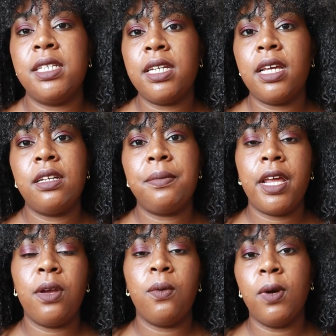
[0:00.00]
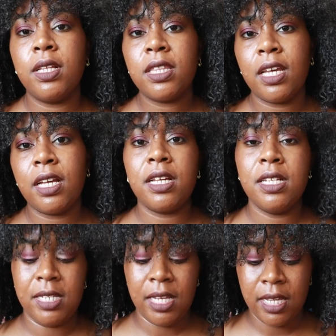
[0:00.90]
did end up getting one thing, a
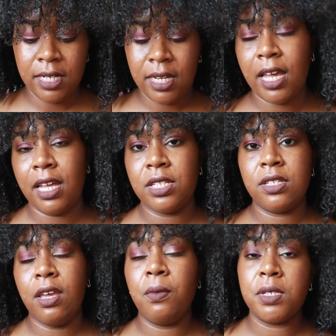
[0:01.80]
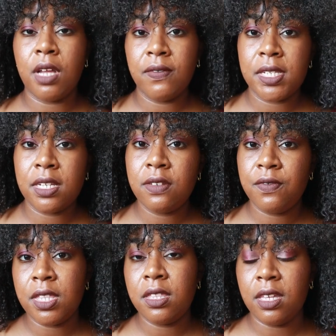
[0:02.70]
zine, and it was obviously to
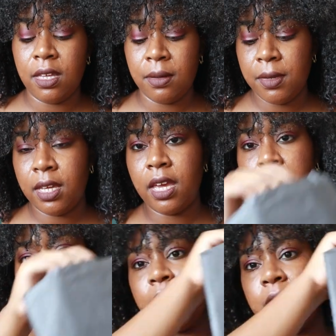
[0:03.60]
fit the theme. It came in